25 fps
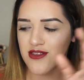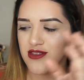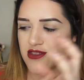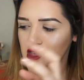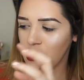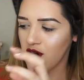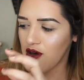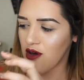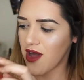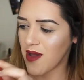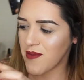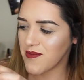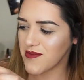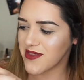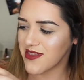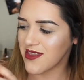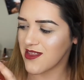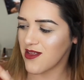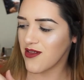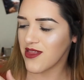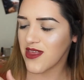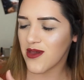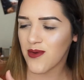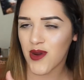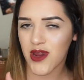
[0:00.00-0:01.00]
so I'm
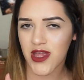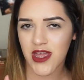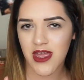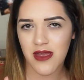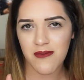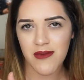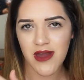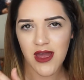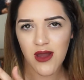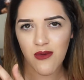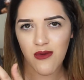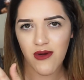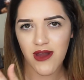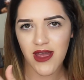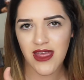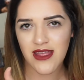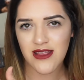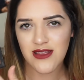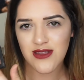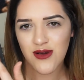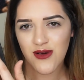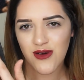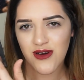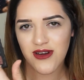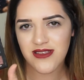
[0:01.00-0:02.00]
slowly working my
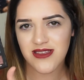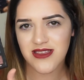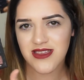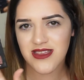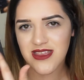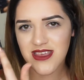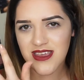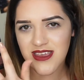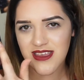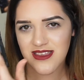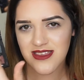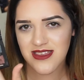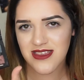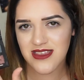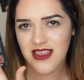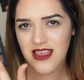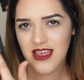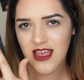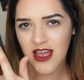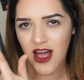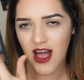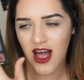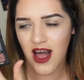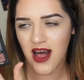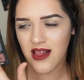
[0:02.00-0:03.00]
way towards this
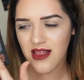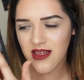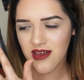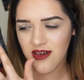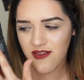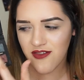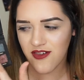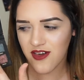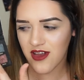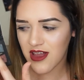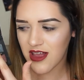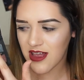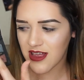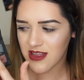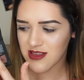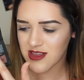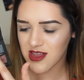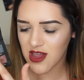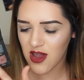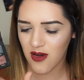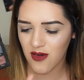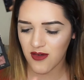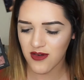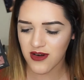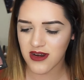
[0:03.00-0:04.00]
olive
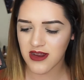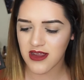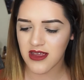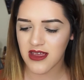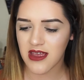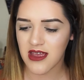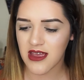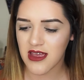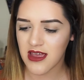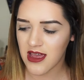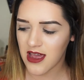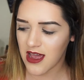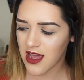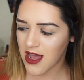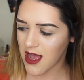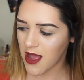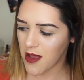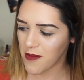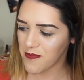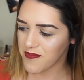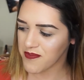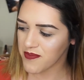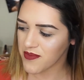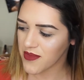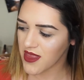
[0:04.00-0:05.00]
toned
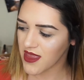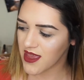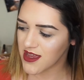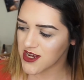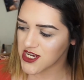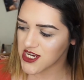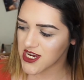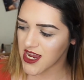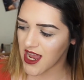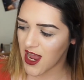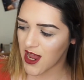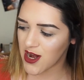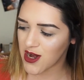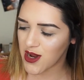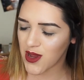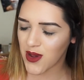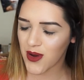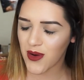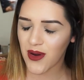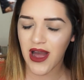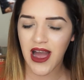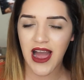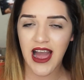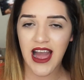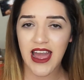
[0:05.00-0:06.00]
um,
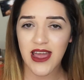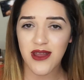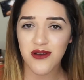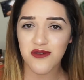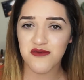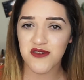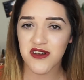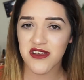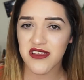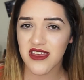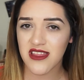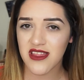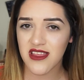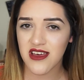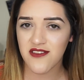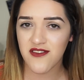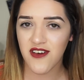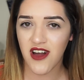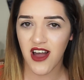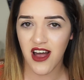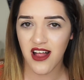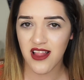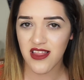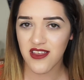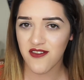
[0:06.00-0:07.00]
shadow. I really love
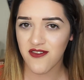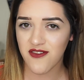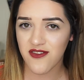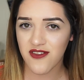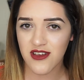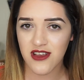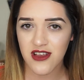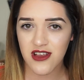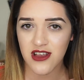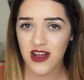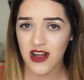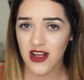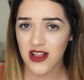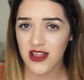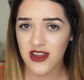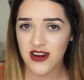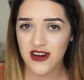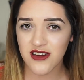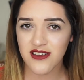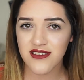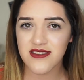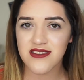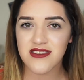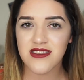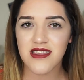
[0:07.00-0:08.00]
olive
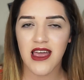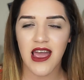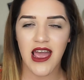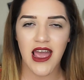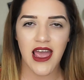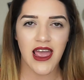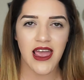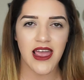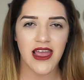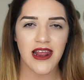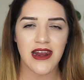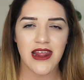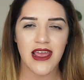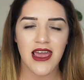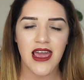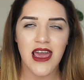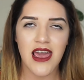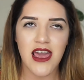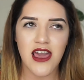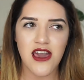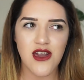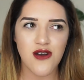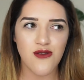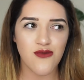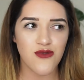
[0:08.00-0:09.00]
colors and
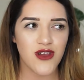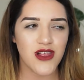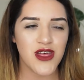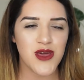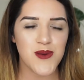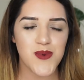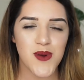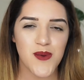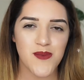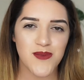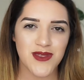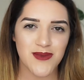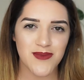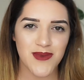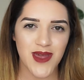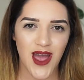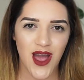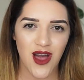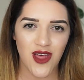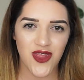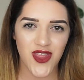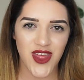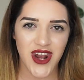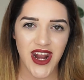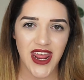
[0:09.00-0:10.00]
it really bums me
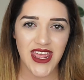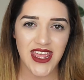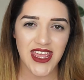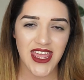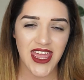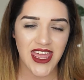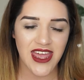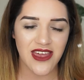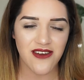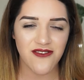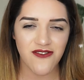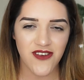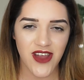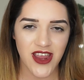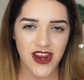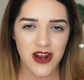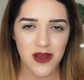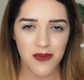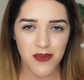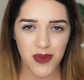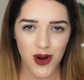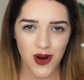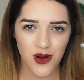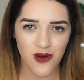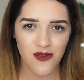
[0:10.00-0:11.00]
out that I can't find
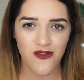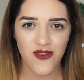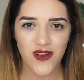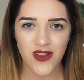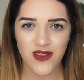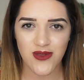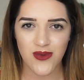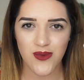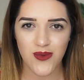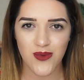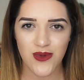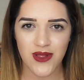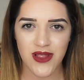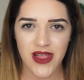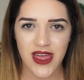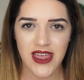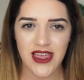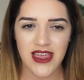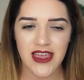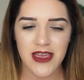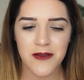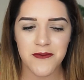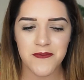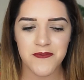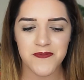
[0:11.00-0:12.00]
a perfect
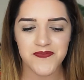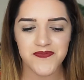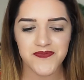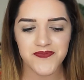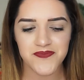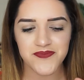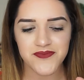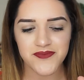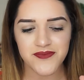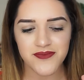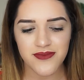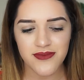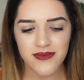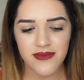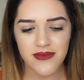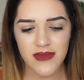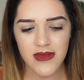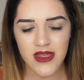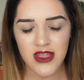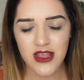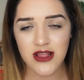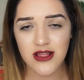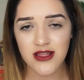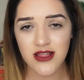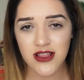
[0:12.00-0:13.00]
like
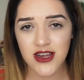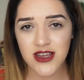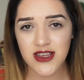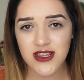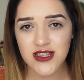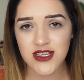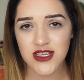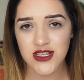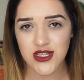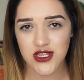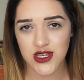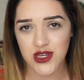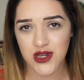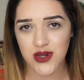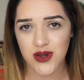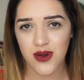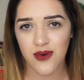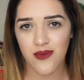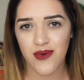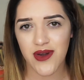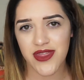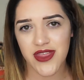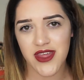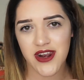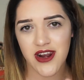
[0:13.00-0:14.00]
look to do
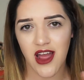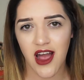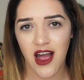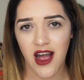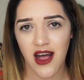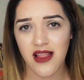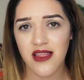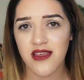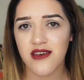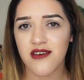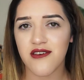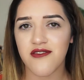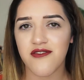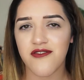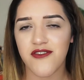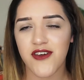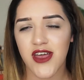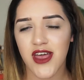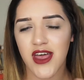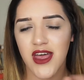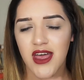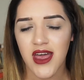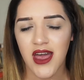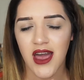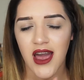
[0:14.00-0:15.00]
with an olive
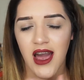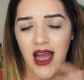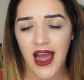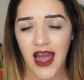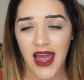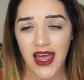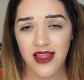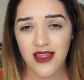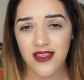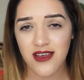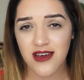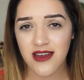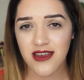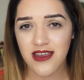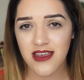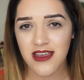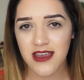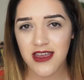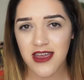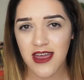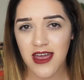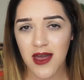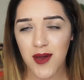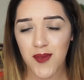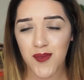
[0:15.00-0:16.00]
eye look
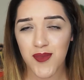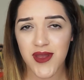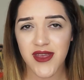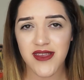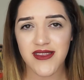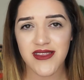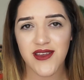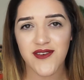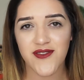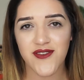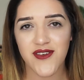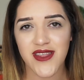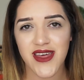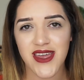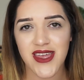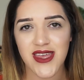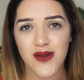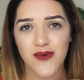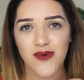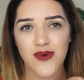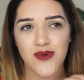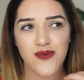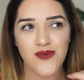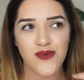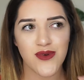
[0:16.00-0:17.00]
because I feel like
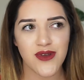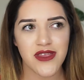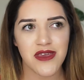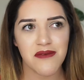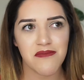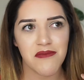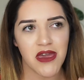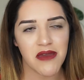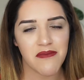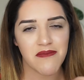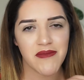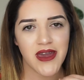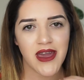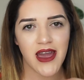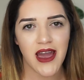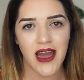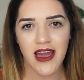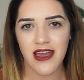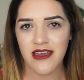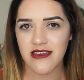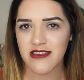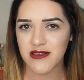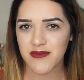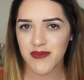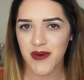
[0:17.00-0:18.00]
it would really make my
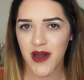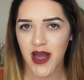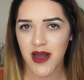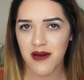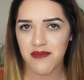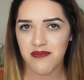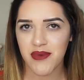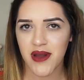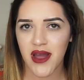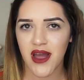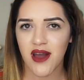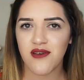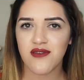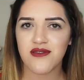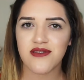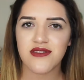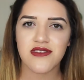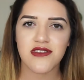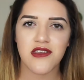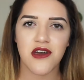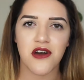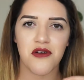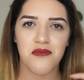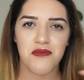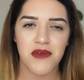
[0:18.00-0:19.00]
eyes pop out.
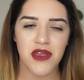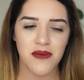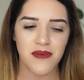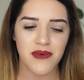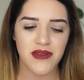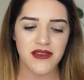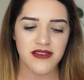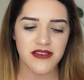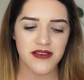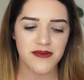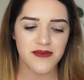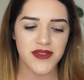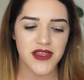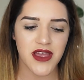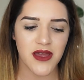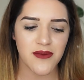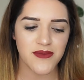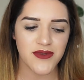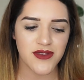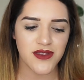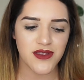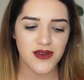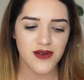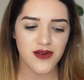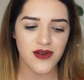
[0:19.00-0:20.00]
So maybe sometime
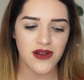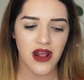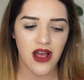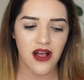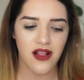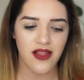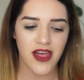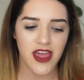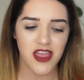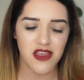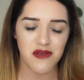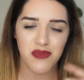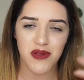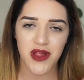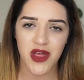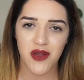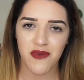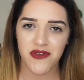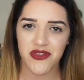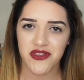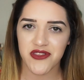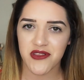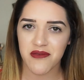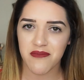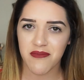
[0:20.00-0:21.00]
soon I'll like play
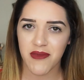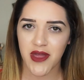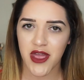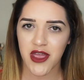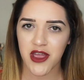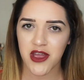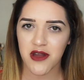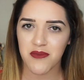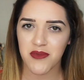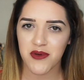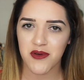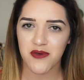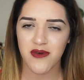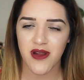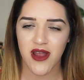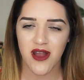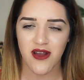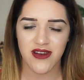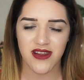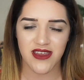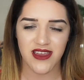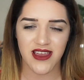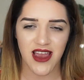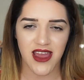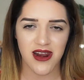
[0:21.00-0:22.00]
with some makeup
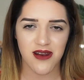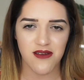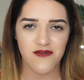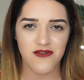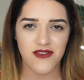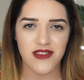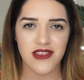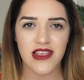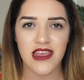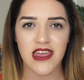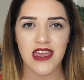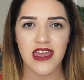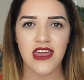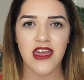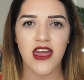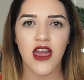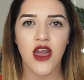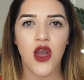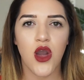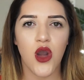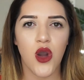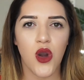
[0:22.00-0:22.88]
around and kind of see